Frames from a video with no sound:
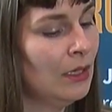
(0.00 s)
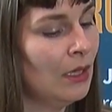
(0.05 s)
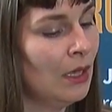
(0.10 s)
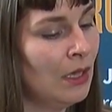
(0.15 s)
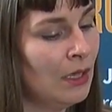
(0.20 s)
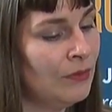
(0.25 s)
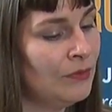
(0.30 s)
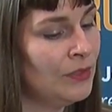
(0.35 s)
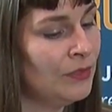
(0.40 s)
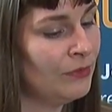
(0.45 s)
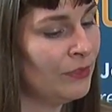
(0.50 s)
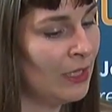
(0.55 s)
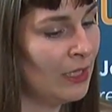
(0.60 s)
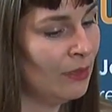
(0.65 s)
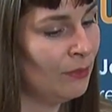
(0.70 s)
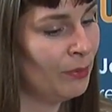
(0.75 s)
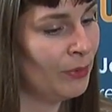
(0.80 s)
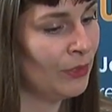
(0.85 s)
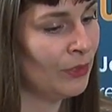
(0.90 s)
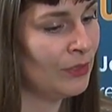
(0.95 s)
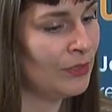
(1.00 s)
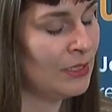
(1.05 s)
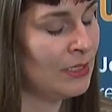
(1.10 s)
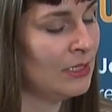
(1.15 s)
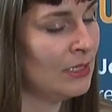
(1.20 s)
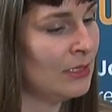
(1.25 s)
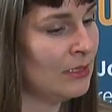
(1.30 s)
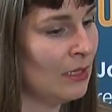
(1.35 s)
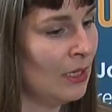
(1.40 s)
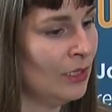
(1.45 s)
of developers and
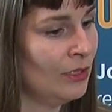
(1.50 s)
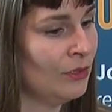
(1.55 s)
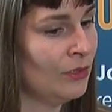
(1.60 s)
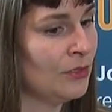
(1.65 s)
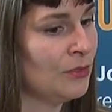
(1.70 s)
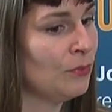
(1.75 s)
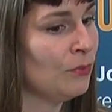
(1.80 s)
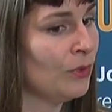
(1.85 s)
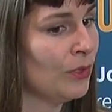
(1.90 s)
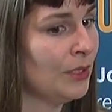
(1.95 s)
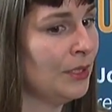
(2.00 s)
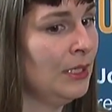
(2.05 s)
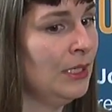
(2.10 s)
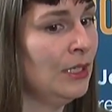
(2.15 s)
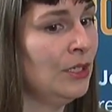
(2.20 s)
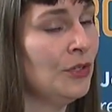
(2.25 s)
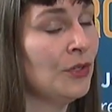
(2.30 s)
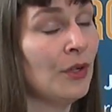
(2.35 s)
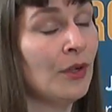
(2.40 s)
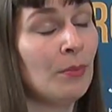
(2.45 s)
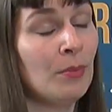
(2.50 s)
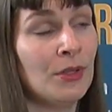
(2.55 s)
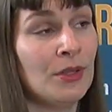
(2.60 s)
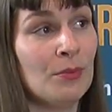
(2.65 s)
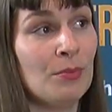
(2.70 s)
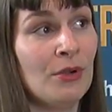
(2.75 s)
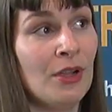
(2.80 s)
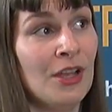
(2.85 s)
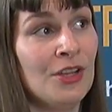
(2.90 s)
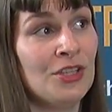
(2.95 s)
designers working in Europe on the
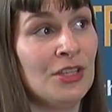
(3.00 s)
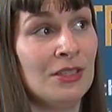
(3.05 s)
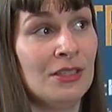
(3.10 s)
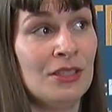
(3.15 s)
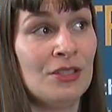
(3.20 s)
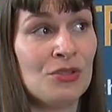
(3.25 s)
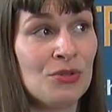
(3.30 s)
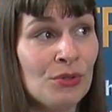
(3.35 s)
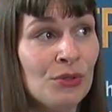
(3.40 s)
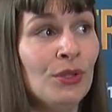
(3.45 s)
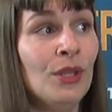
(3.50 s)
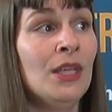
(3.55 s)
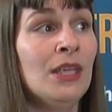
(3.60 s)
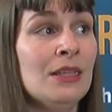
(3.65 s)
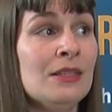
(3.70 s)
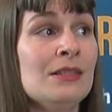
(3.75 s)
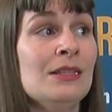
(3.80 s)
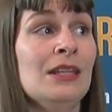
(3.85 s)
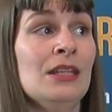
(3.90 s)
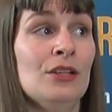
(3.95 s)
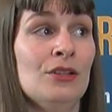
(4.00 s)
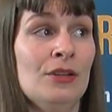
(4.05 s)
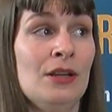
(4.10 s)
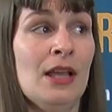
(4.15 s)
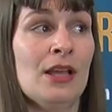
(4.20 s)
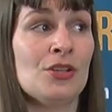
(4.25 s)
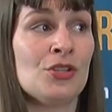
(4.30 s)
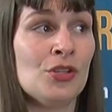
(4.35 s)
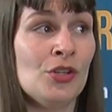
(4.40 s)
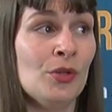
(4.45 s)
project. It truly is an
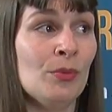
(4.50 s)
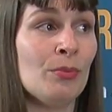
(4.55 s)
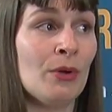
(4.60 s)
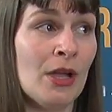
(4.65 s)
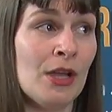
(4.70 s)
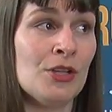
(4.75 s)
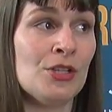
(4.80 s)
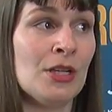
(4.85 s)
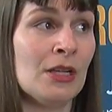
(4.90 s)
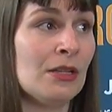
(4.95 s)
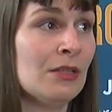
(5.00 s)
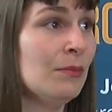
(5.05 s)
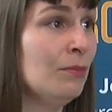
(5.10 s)
international project.